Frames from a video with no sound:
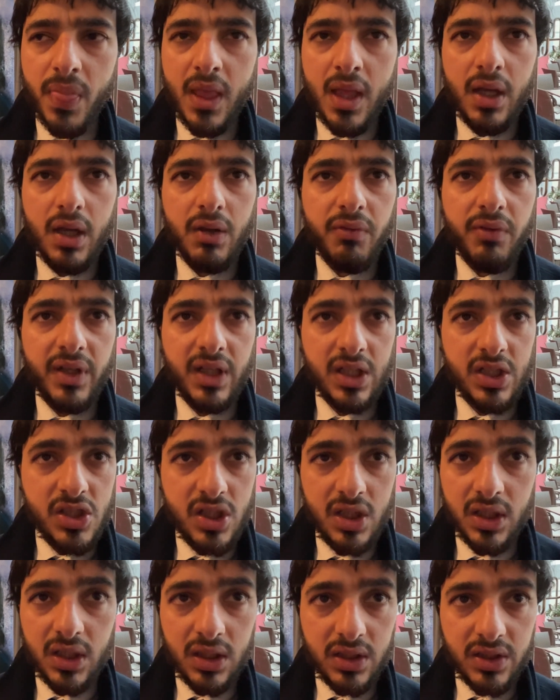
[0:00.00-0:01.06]

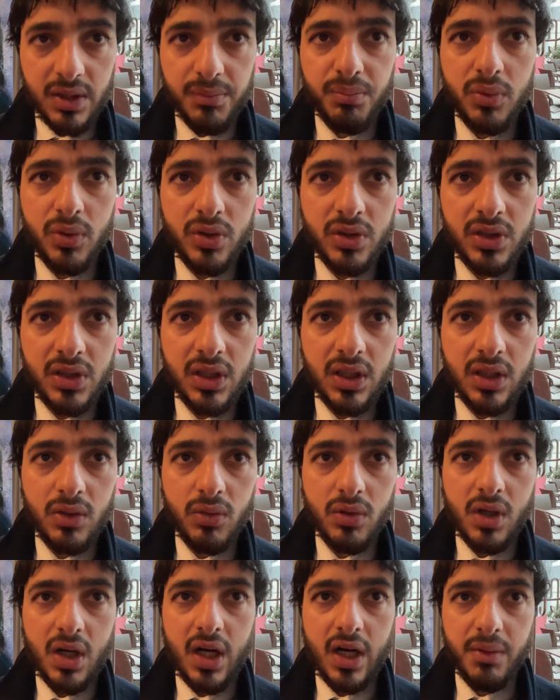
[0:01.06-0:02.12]
financial supporting
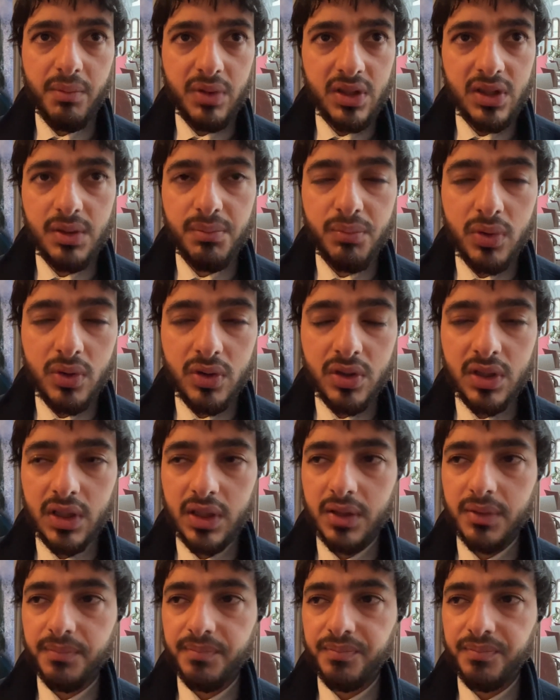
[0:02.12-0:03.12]
or arming supporting.